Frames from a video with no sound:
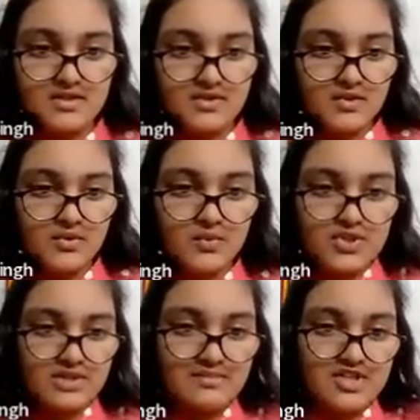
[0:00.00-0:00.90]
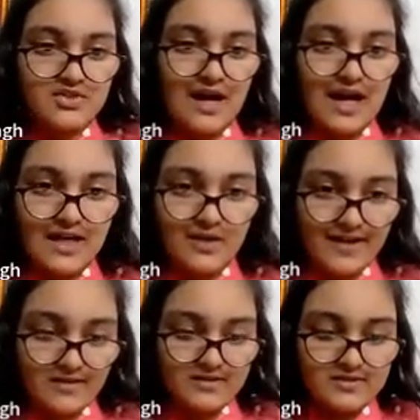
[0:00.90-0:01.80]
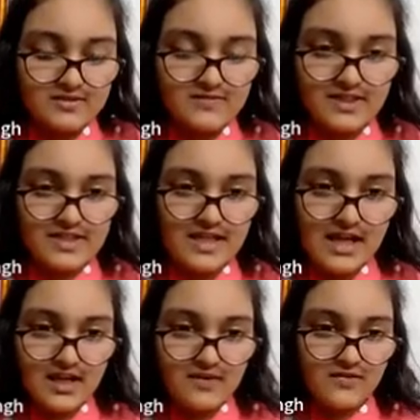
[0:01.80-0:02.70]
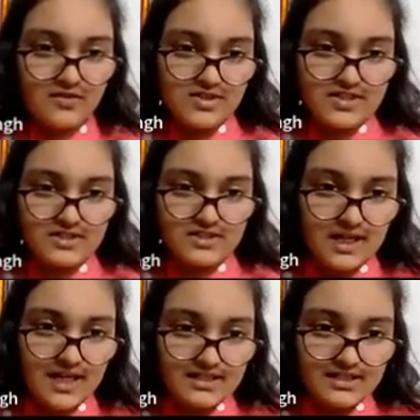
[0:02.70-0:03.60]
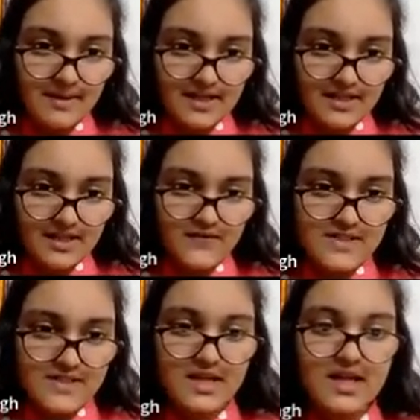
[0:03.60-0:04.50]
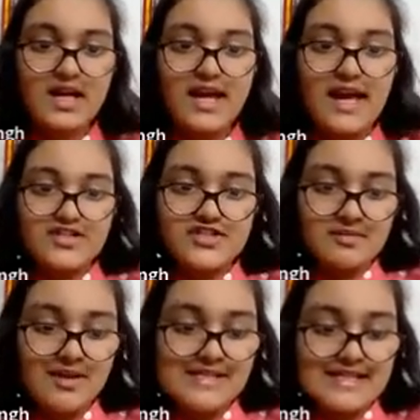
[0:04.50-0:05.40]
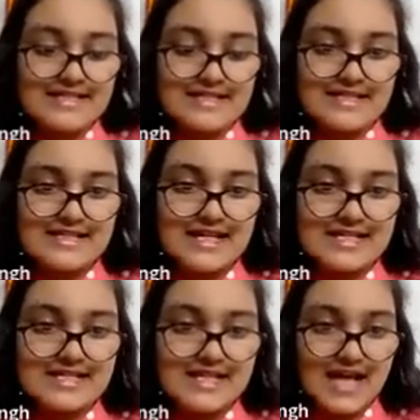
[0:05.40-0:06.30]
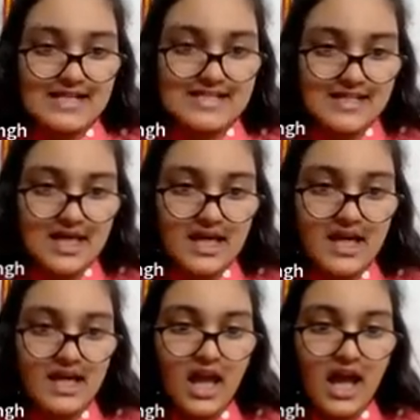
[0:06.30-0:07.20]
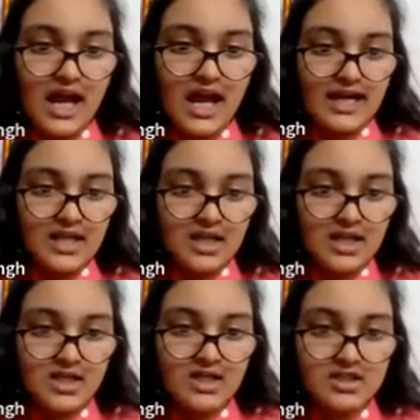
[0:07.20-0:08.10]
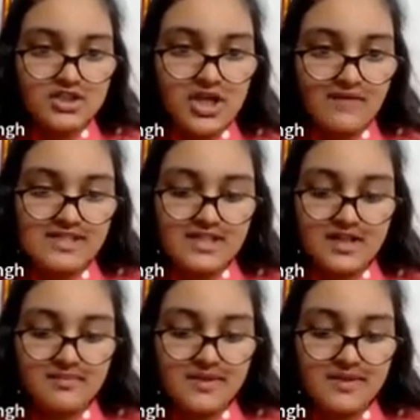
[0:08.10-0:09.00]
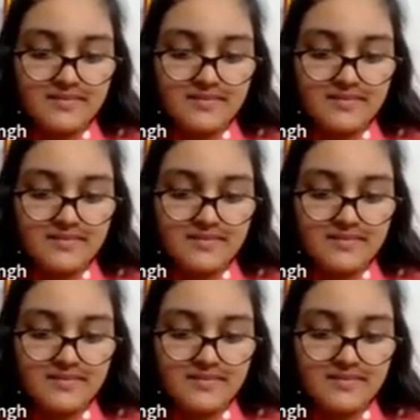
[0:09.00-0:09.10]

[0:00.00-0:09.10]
To know which image to add here, we'll first add the paragraphs, HTML, CSS, SAS, and JavaScript.